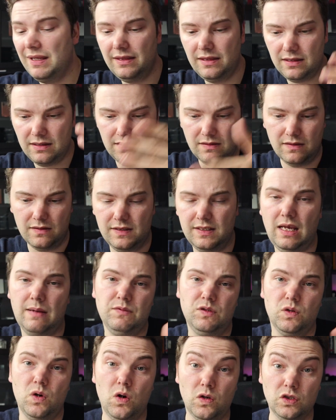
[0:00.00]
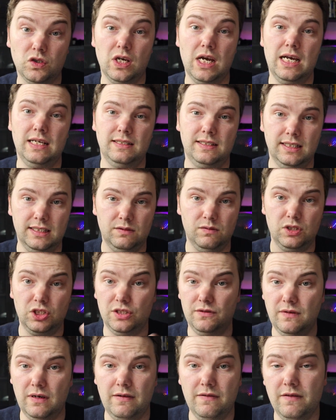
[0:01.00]
And Samsung also has this, which
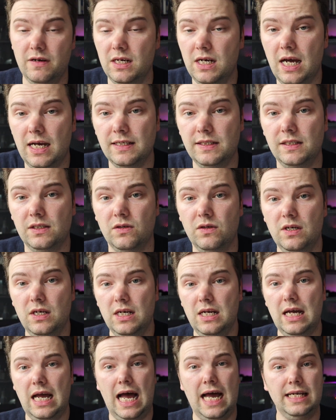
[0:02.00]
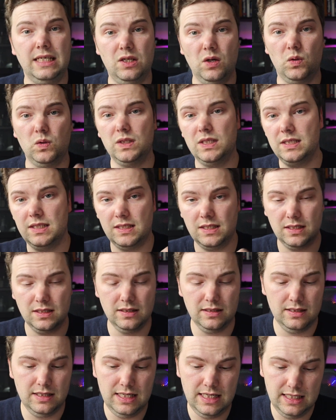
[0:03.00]
is very, very nice. So I don't
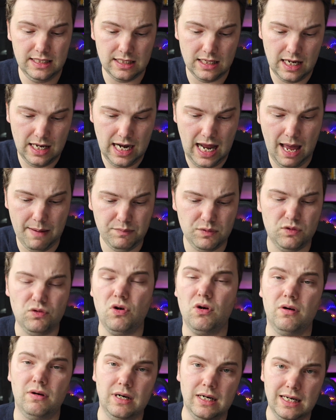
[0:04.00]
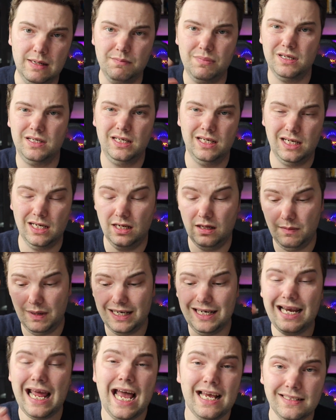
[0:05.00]
need an app drawer in particular,
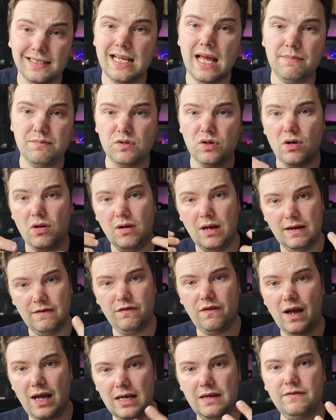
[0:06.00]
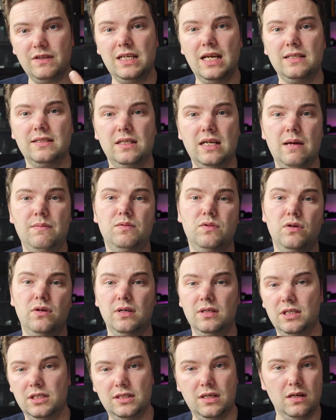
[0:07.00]
but it has an app drawer, and fine if it has an app
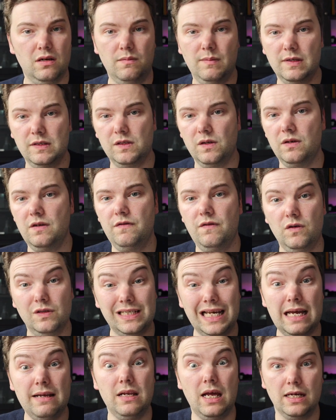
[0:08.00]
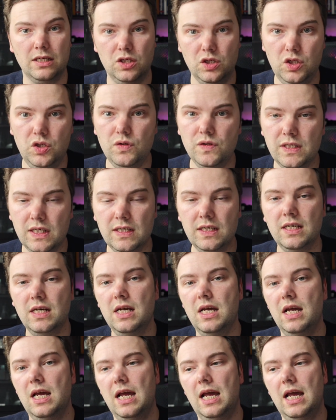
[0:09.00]
drawer, just like on my Sony phones, I like to use it.